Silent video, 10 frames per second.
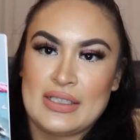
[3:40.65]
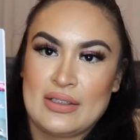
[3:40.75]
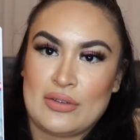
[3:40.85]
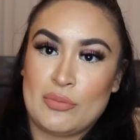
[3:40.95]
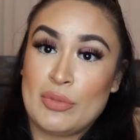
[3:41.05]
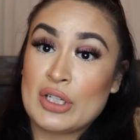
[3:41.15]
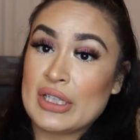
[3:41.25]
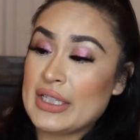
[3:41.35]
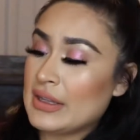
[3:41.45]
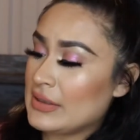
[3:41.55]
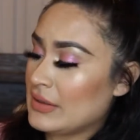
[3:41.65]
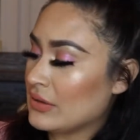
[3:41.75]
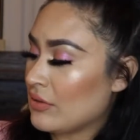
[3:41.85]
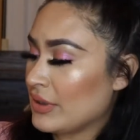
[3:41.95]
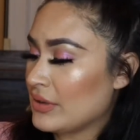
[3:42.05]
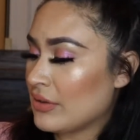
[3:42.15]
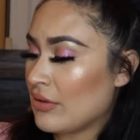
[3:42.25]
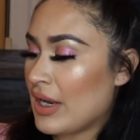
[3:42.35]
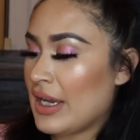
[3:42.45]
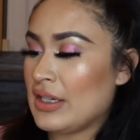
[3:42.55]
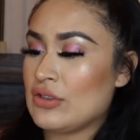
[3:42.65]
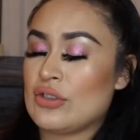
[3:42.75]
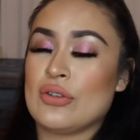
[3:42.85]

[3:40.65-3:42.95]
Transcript: a little booklet. This is going to go ahead and show